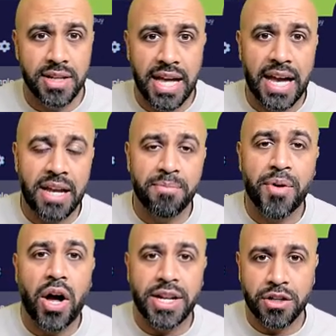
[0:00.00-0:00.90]
Okay,
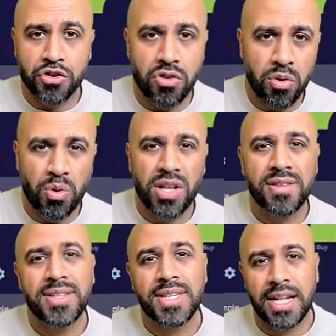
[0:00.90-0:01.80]
buying the strong
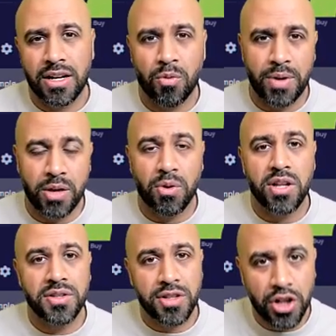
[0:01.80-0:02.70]
ones, selling the weak ones,